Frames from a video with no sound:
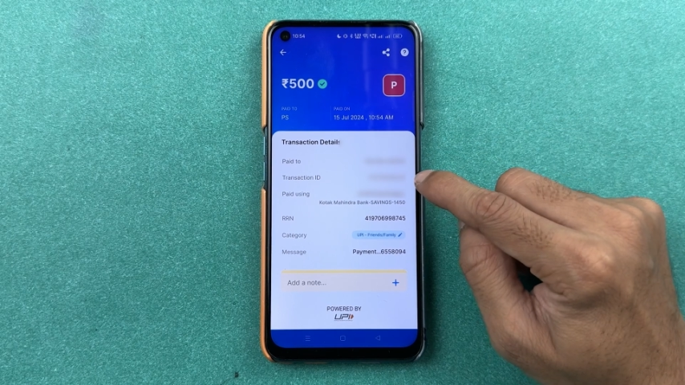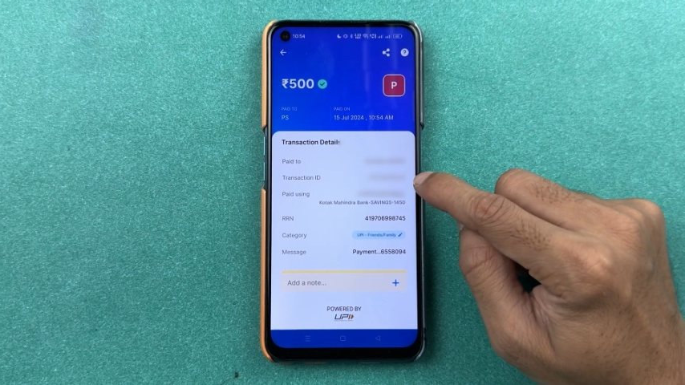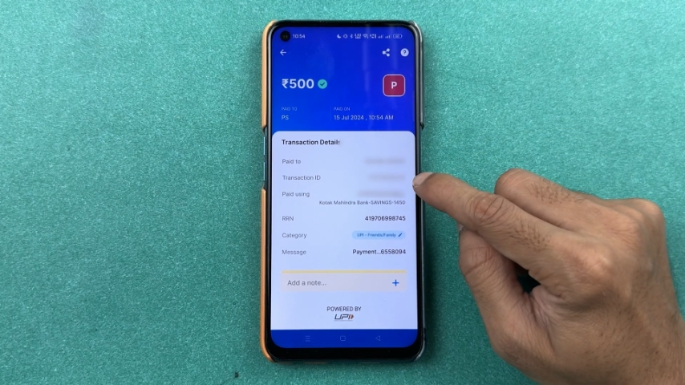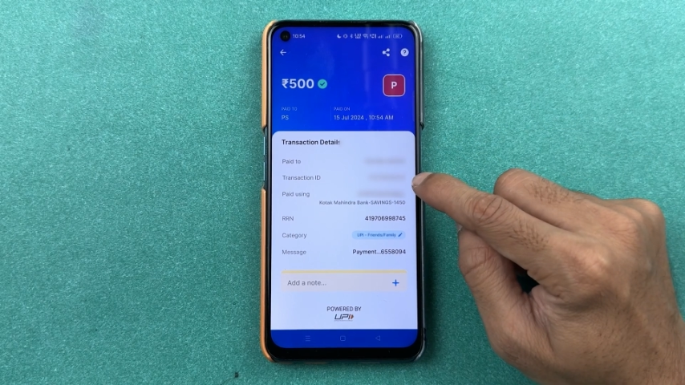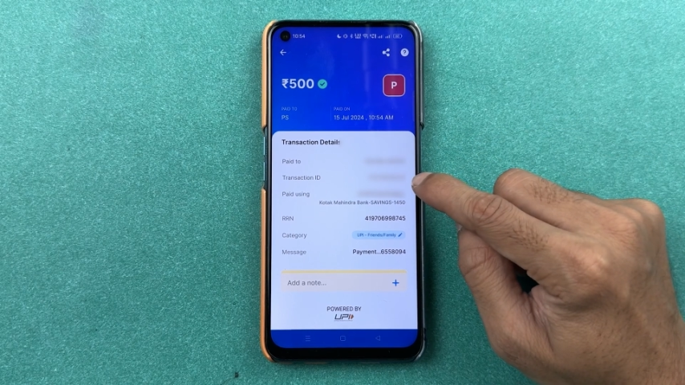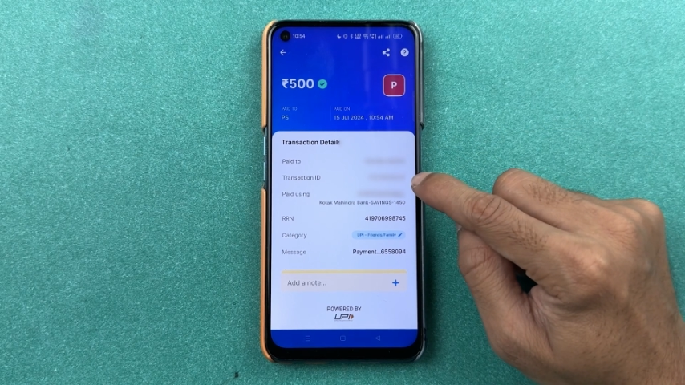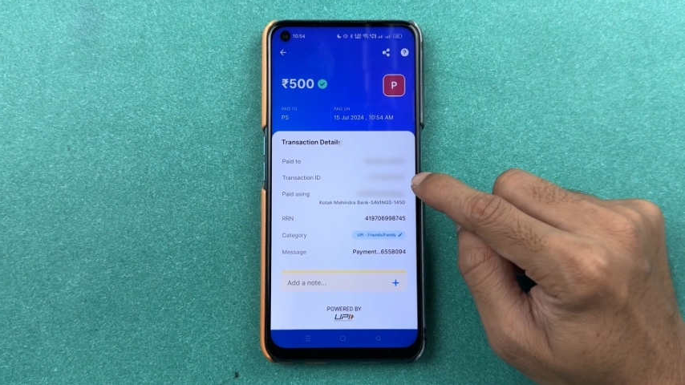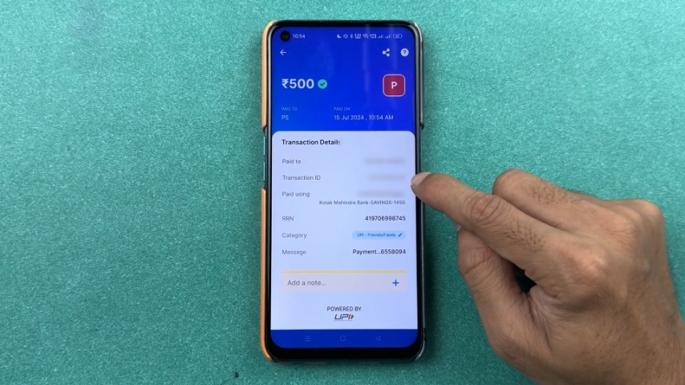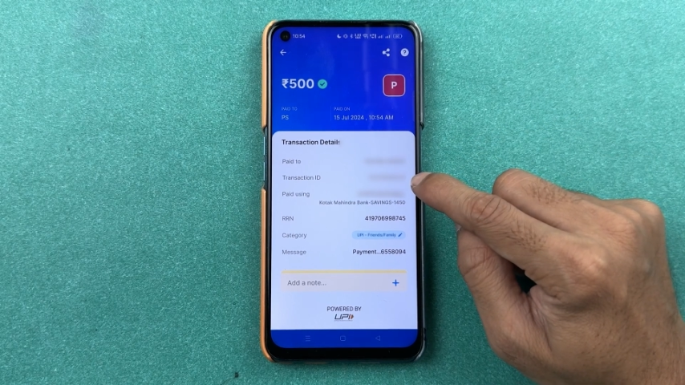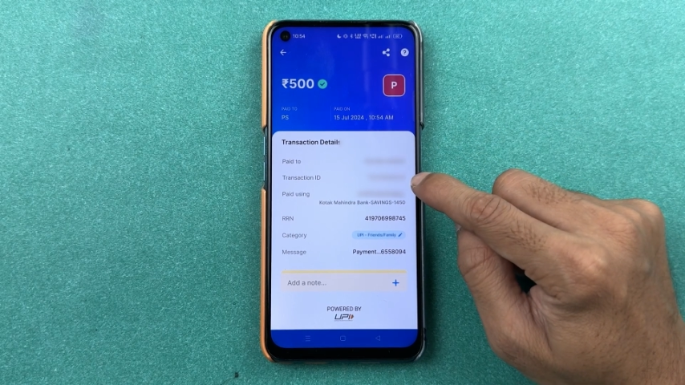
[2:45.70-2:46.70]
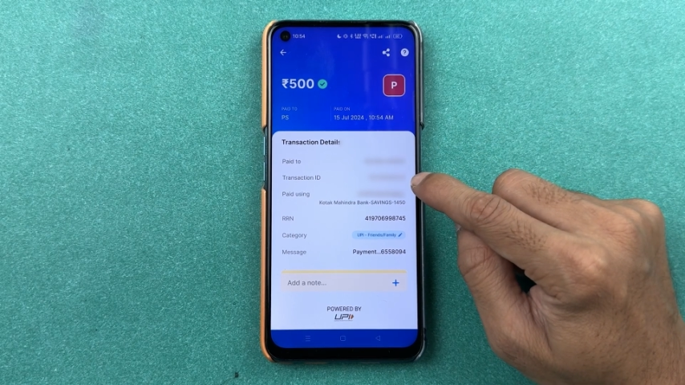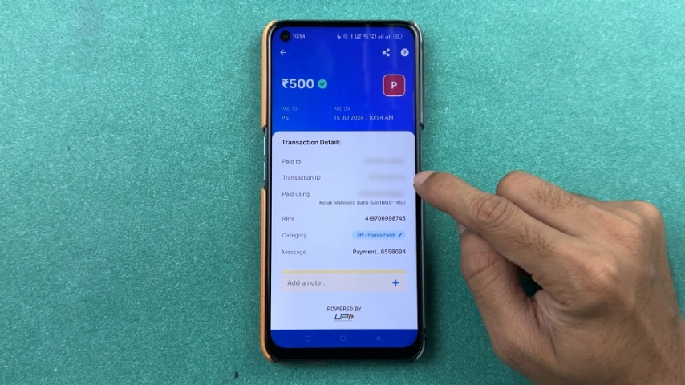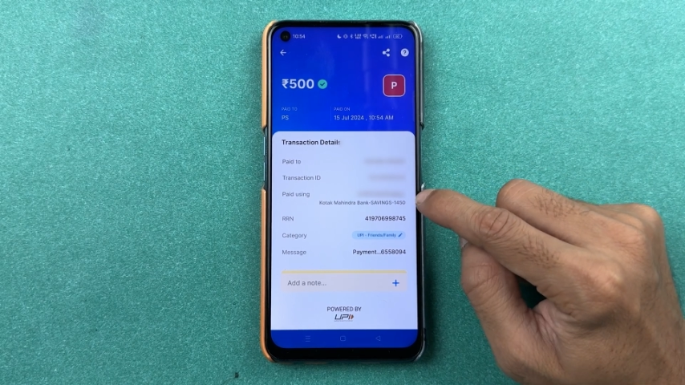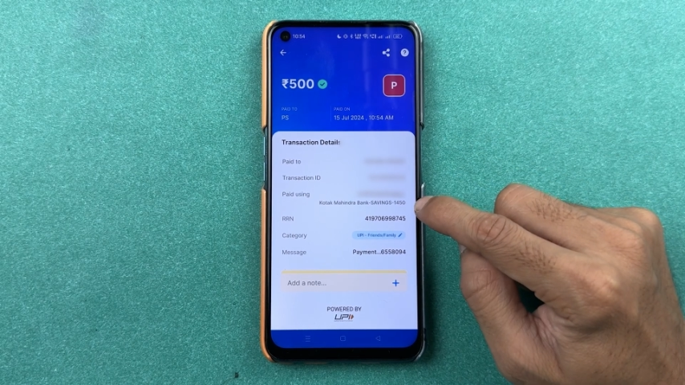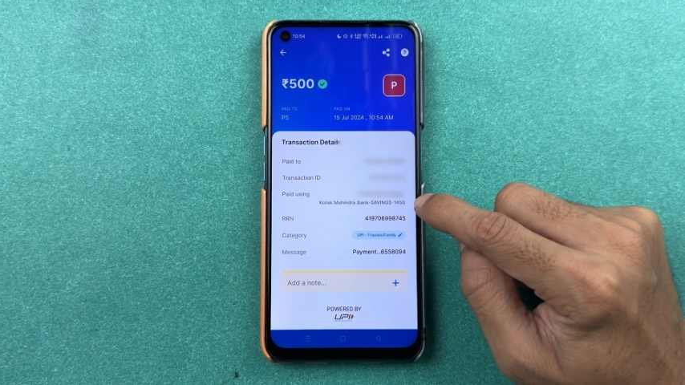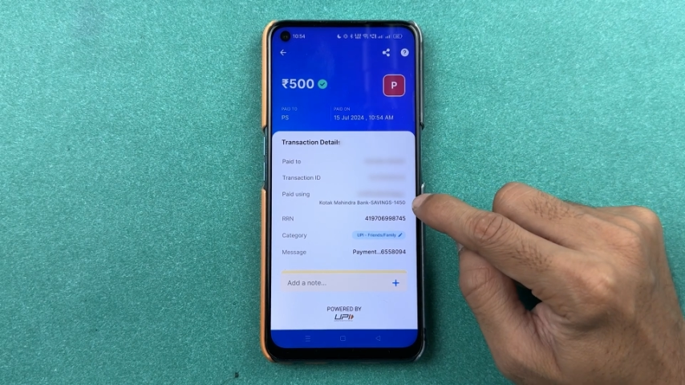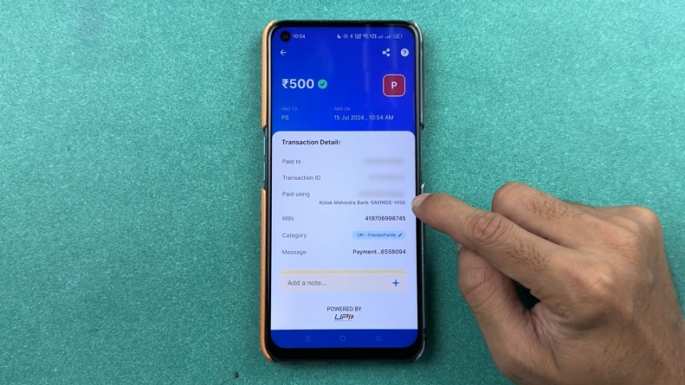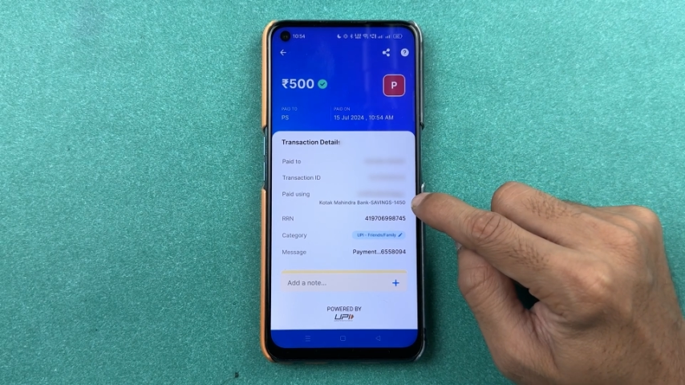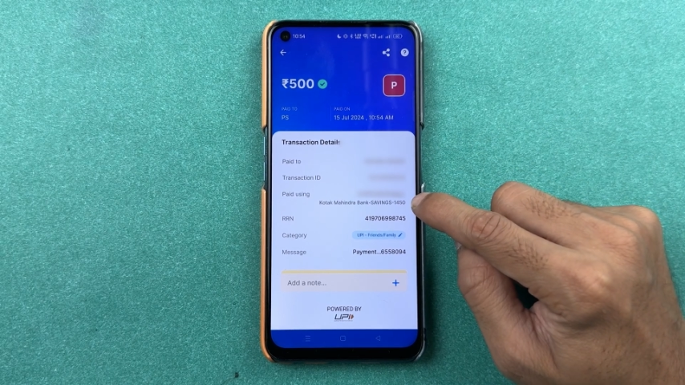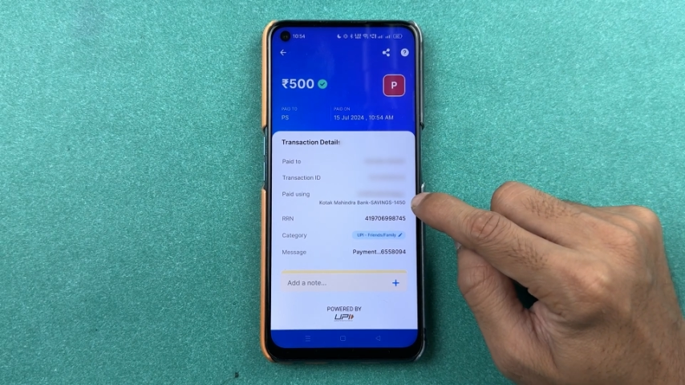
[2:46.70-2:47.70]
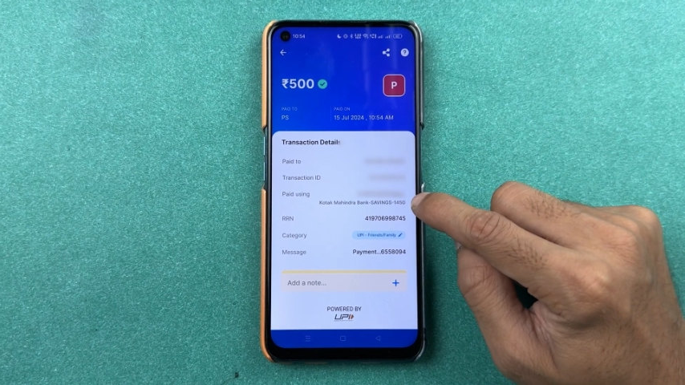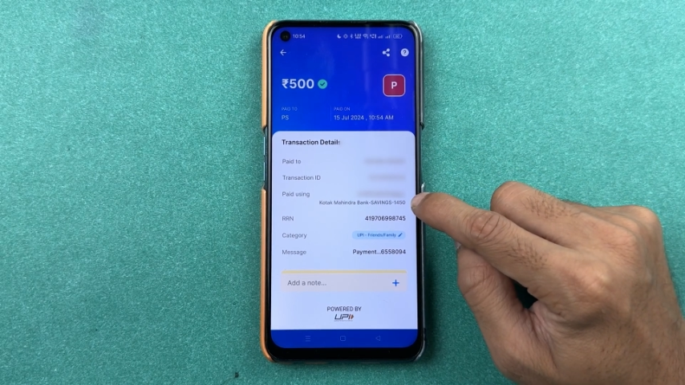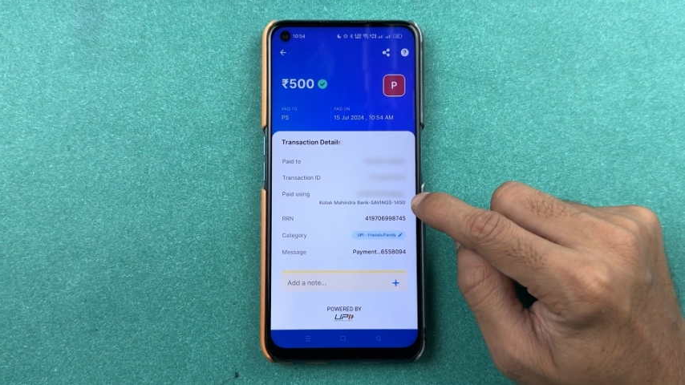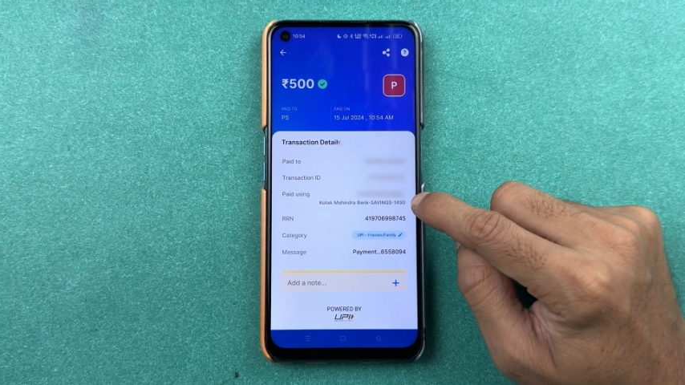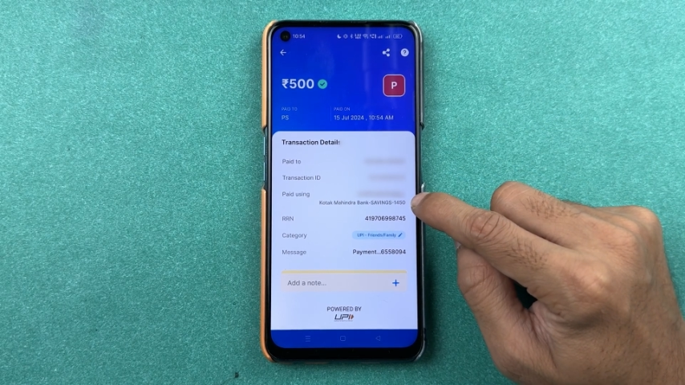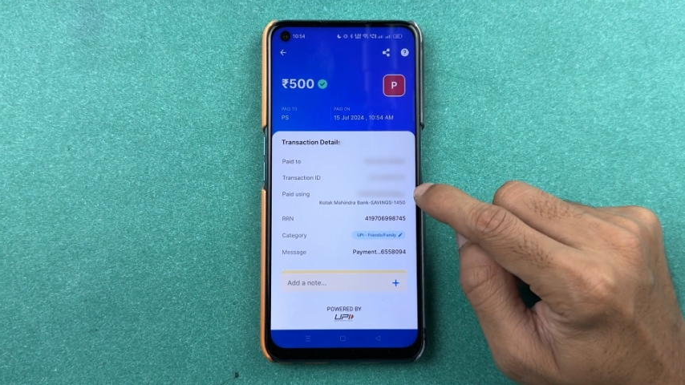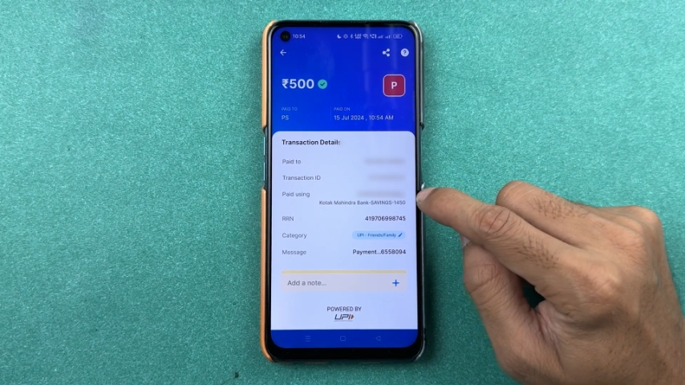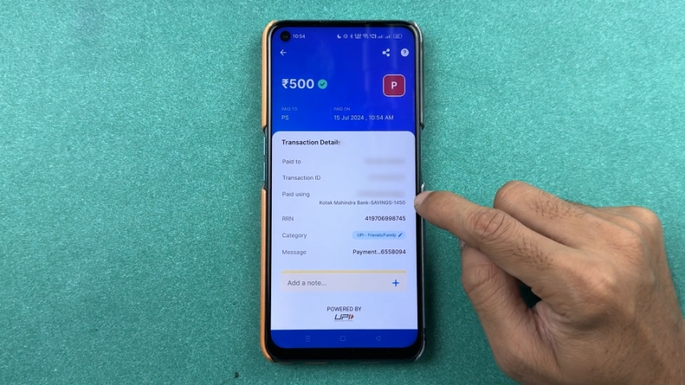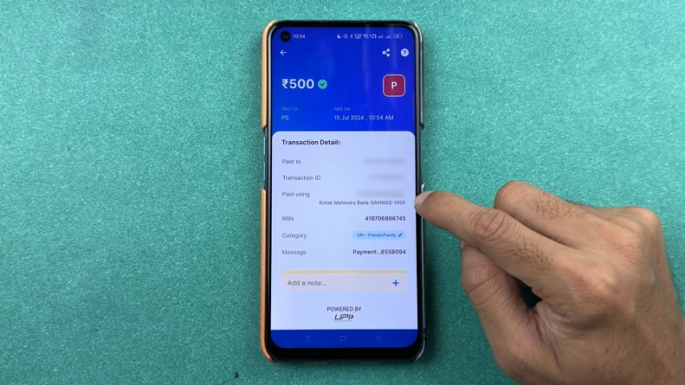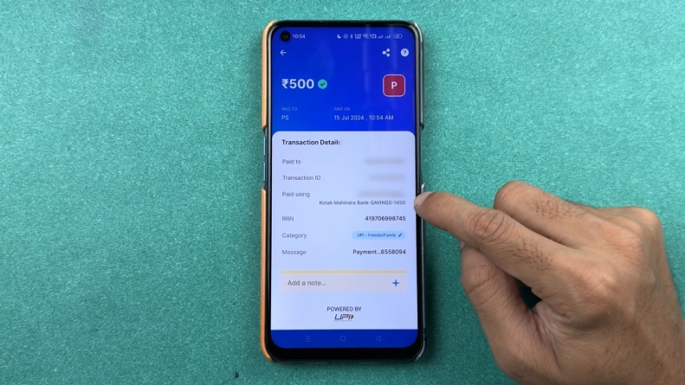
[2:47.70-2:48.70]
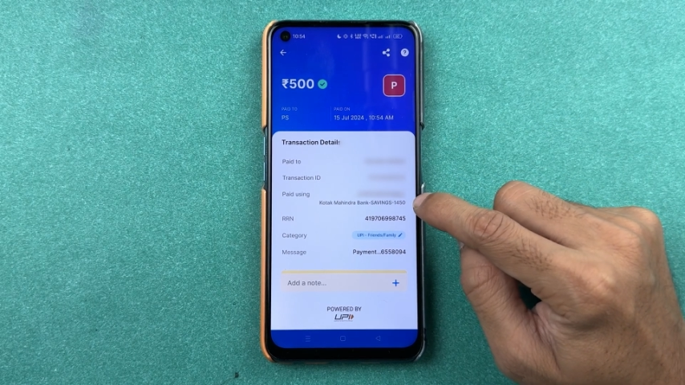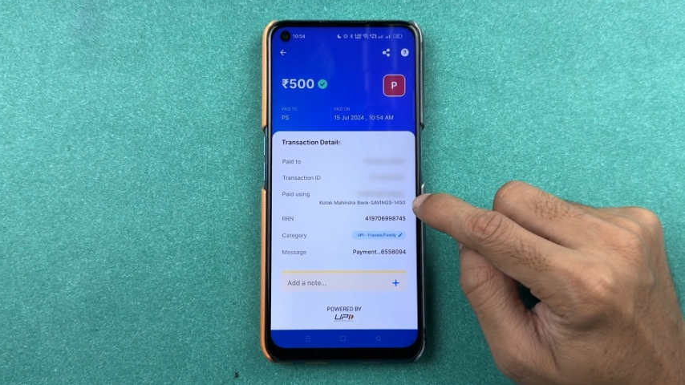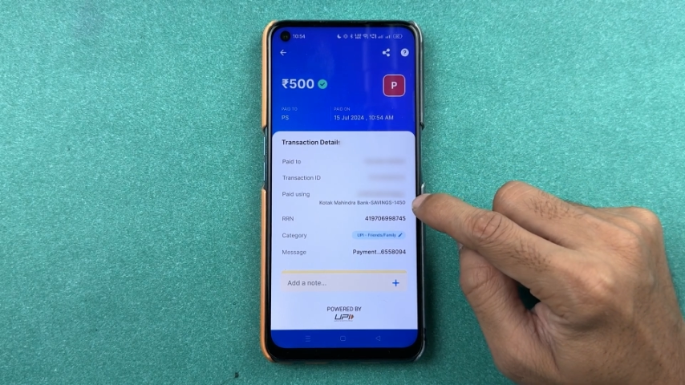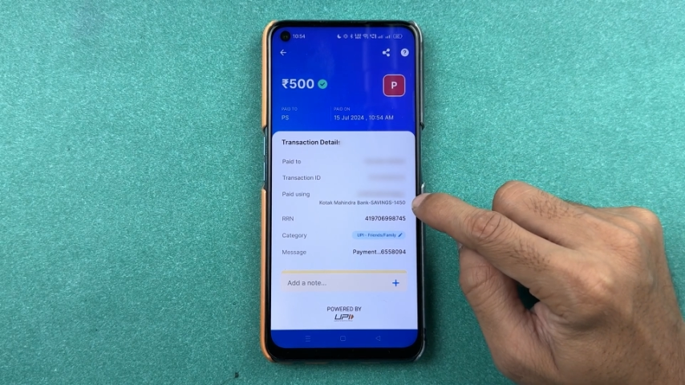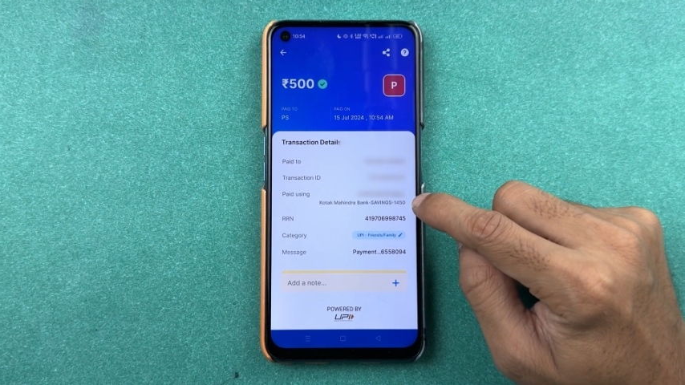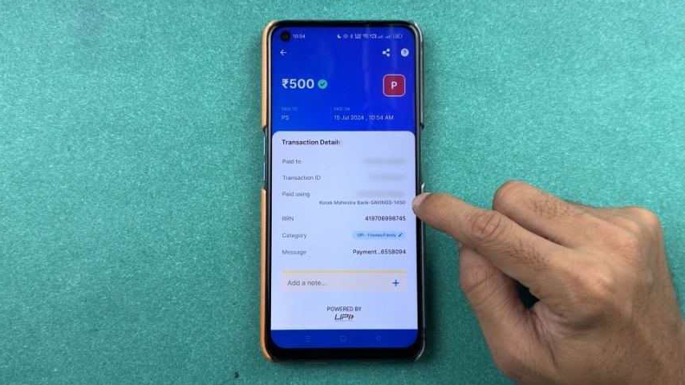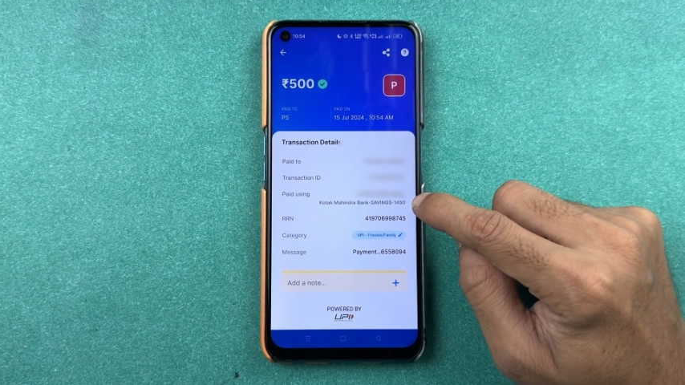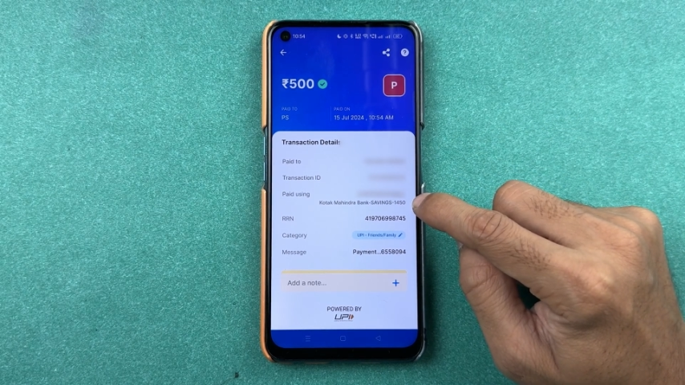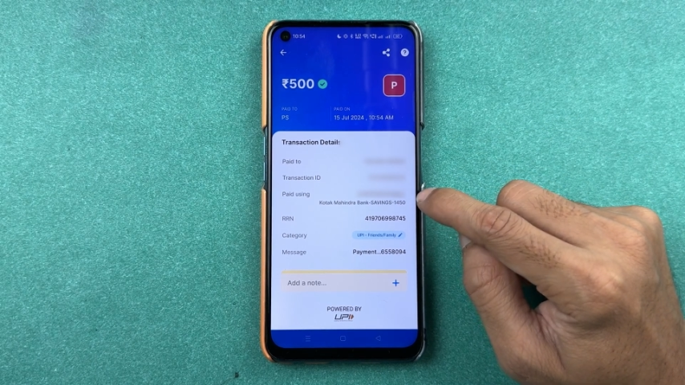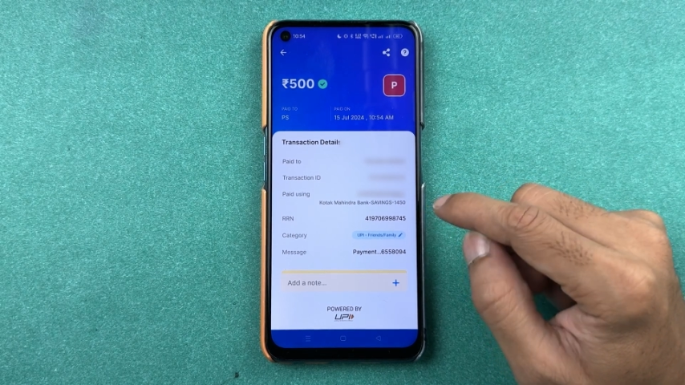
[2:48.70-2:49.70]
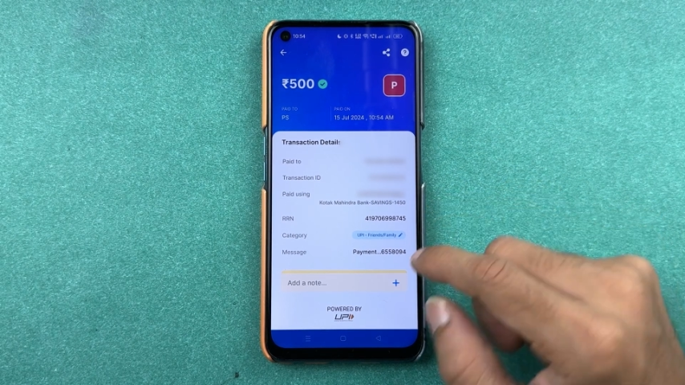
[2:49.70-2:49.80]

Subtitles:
[unreadable: no face in view]